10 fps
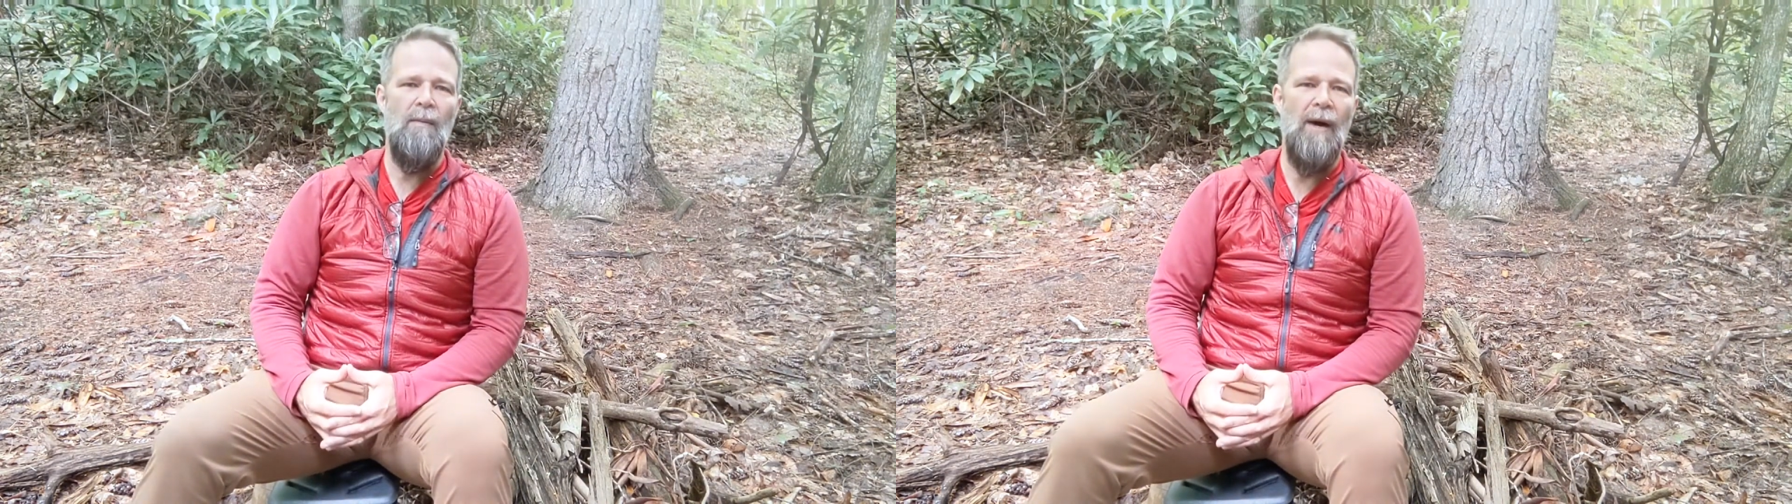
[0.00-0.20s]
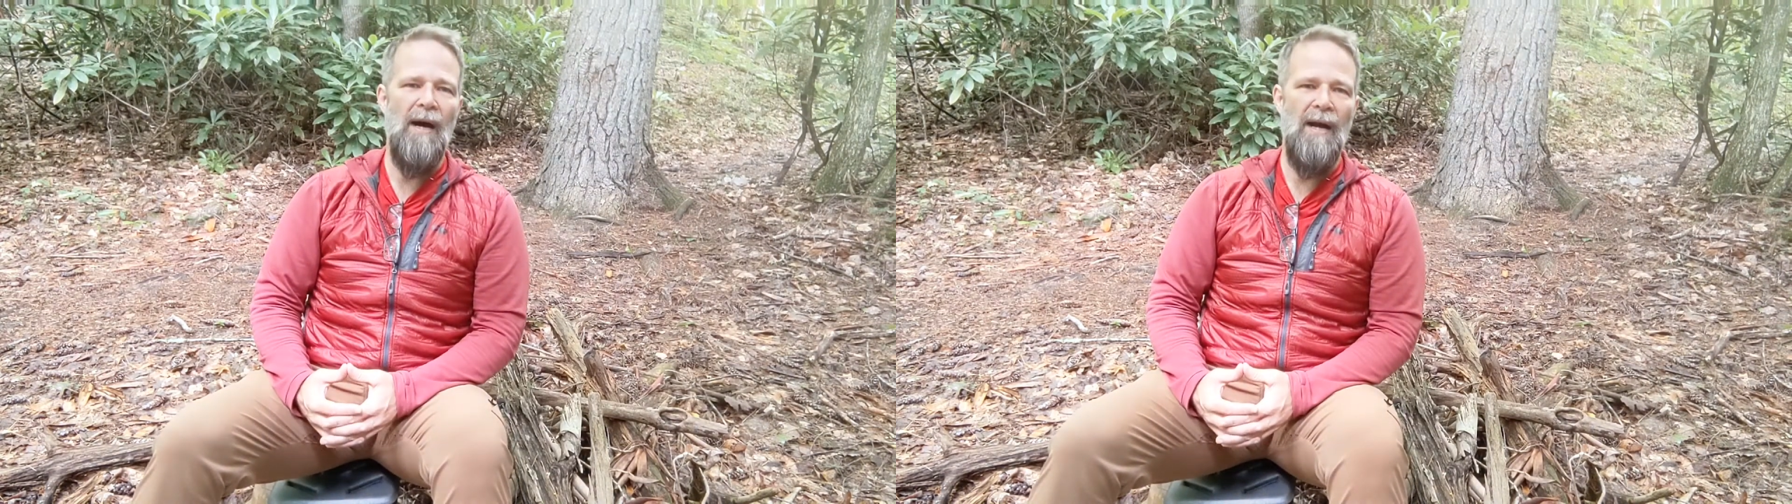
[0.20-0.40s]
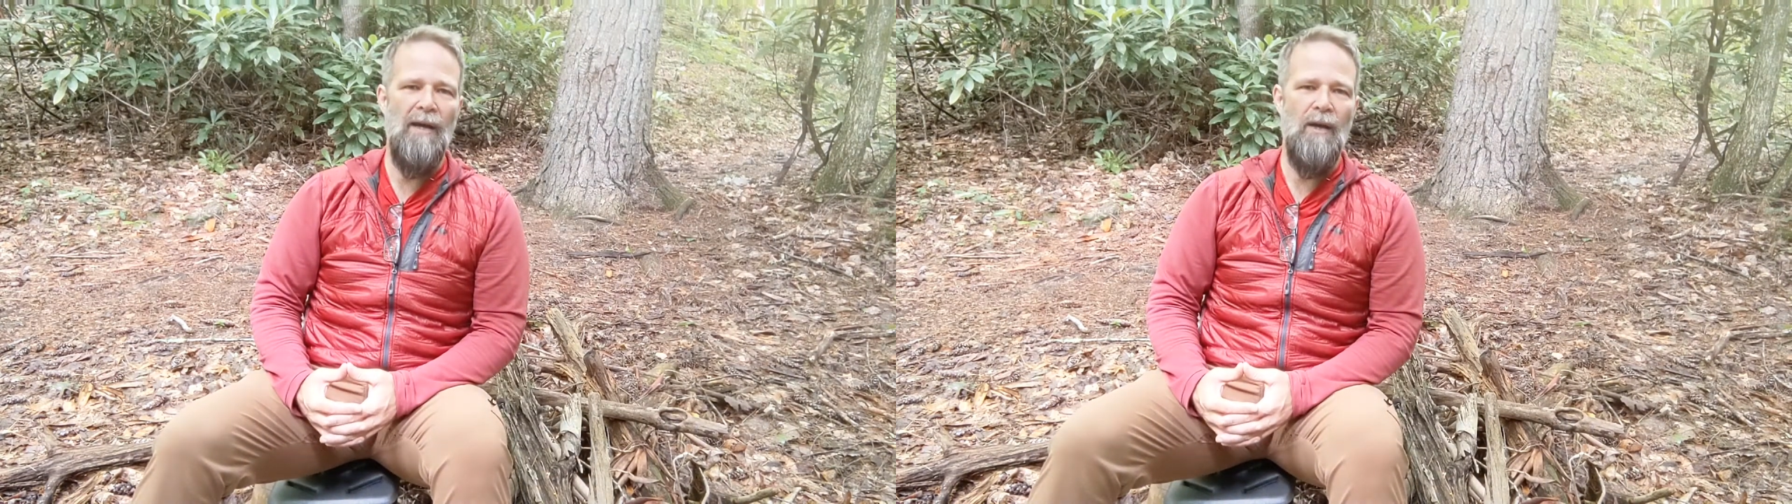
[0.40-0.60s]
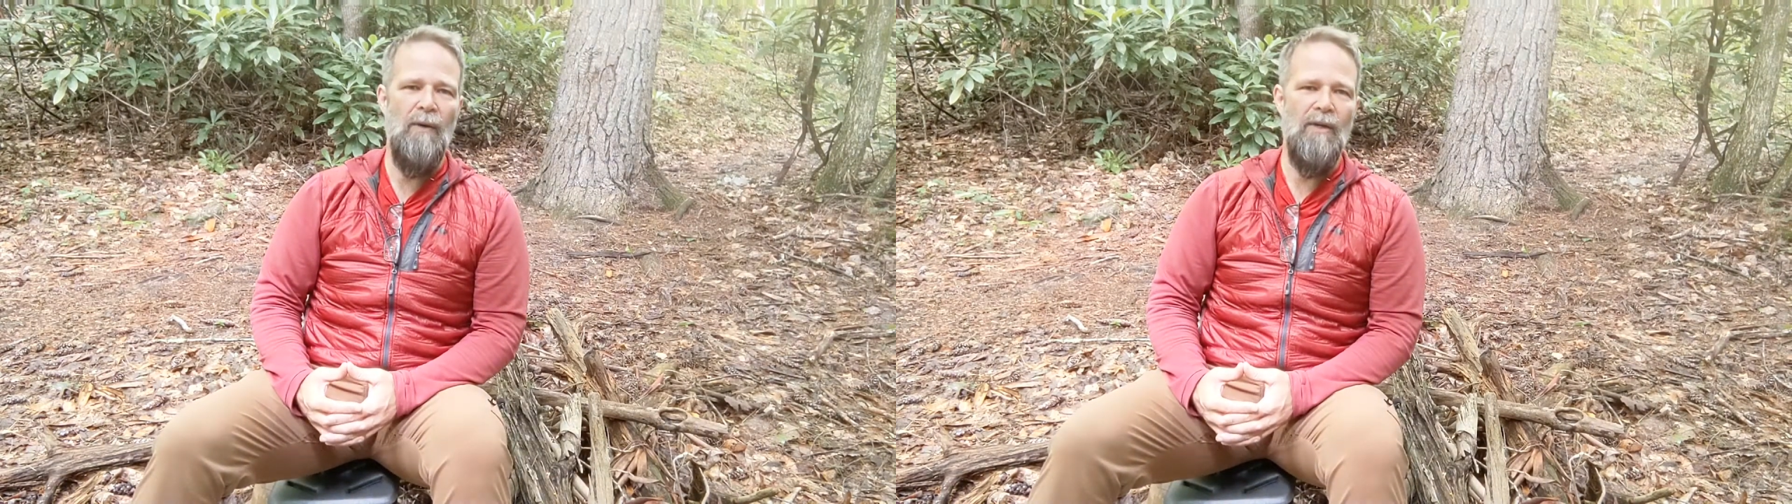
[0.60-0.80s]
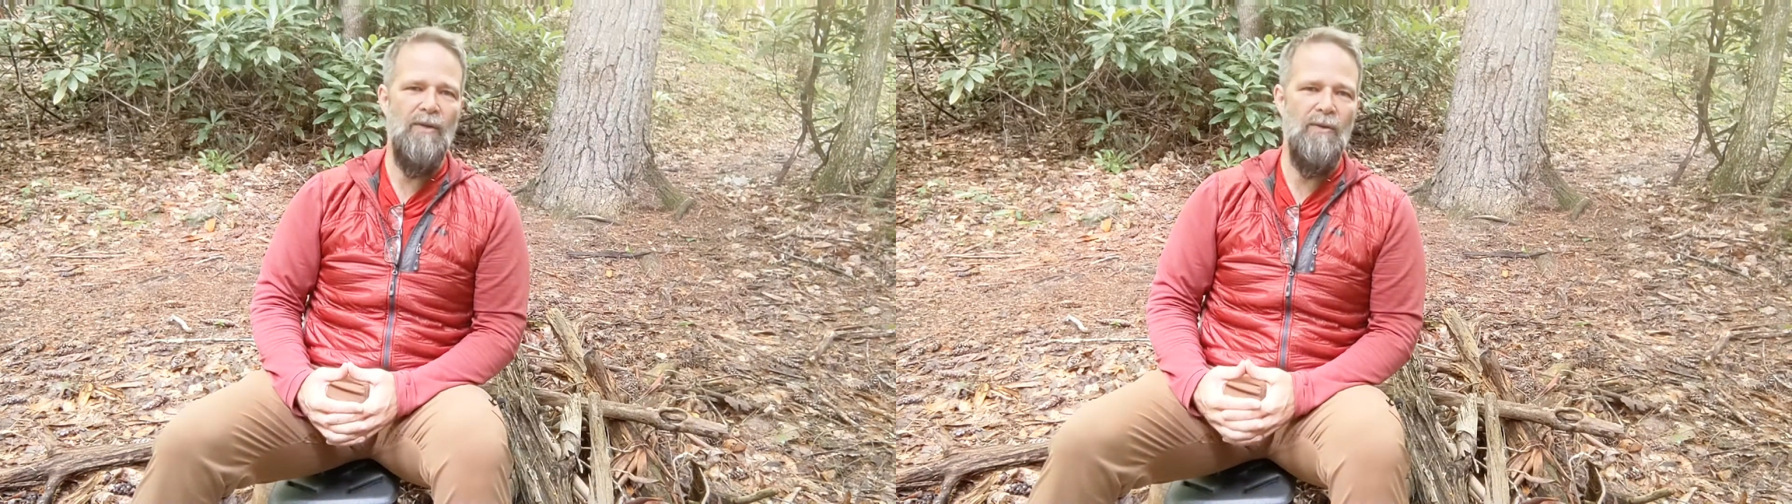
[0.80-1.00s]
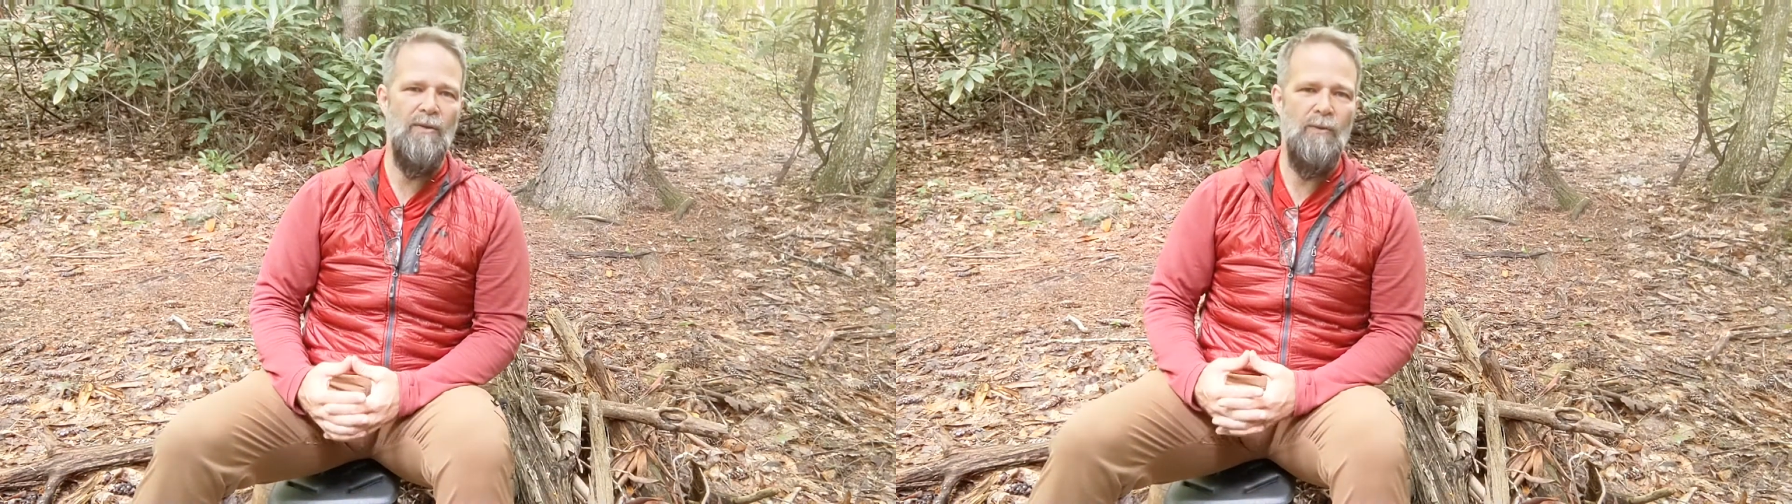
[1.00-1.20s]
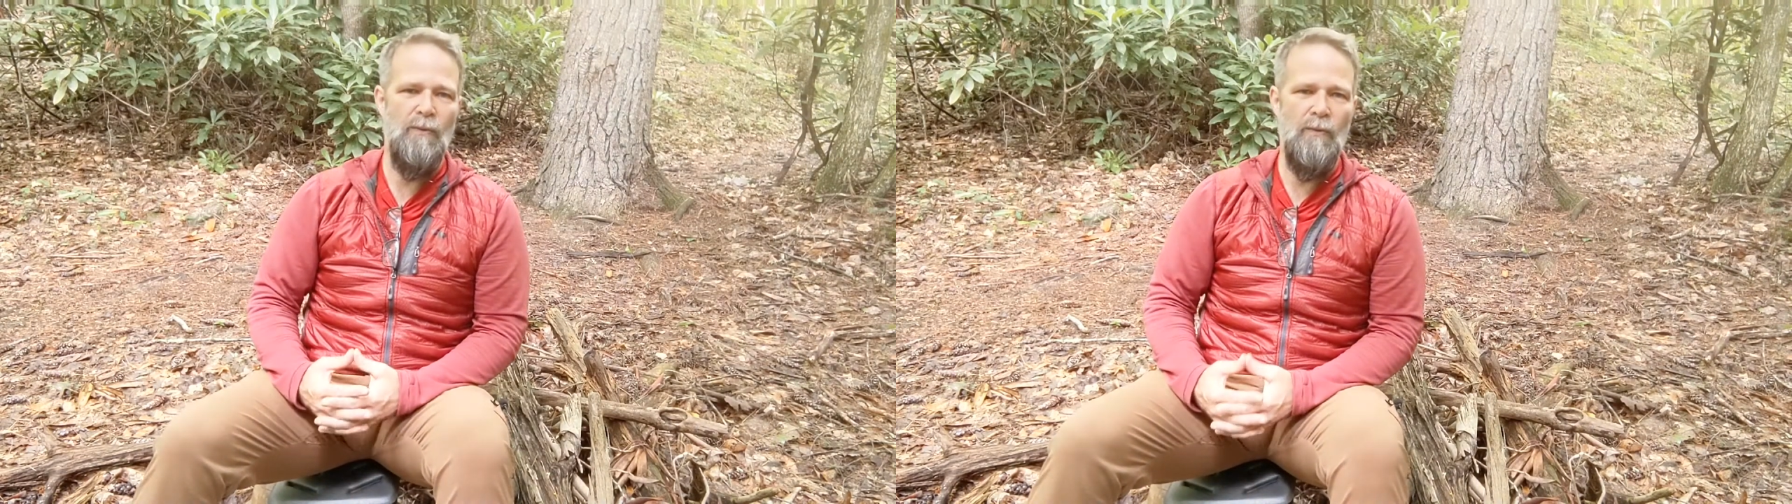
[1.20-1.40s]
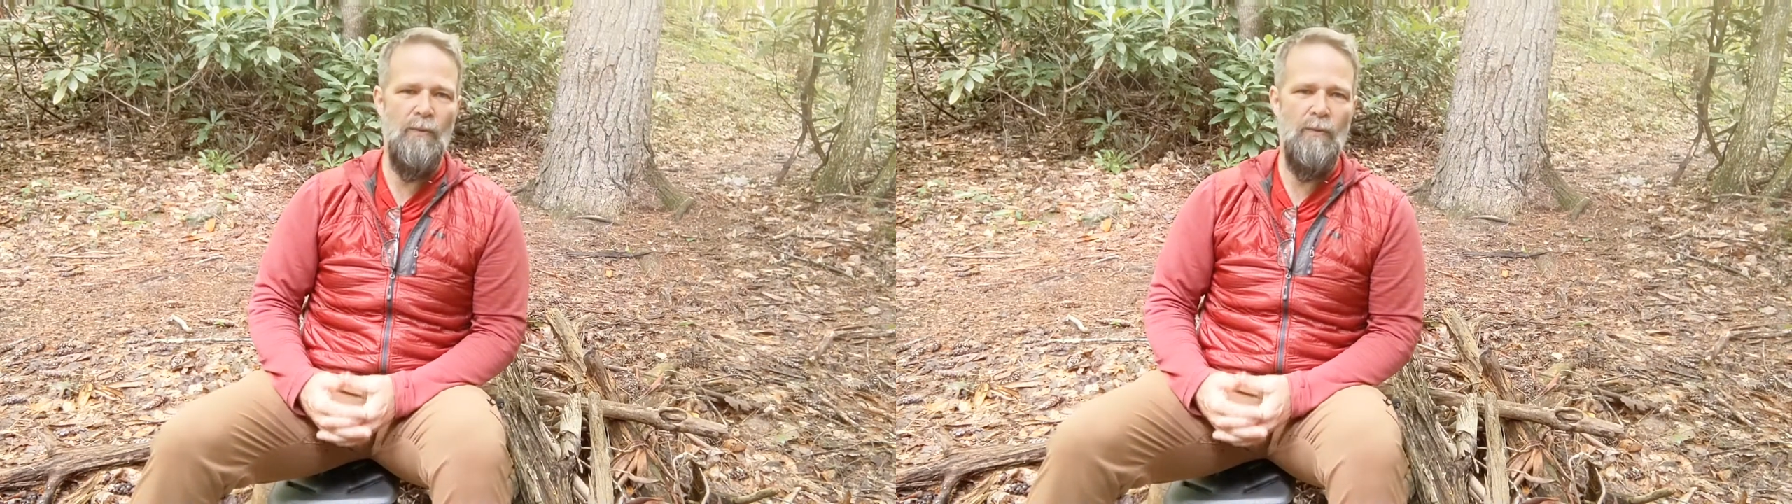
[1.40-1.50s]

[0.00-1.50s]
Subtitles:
by going to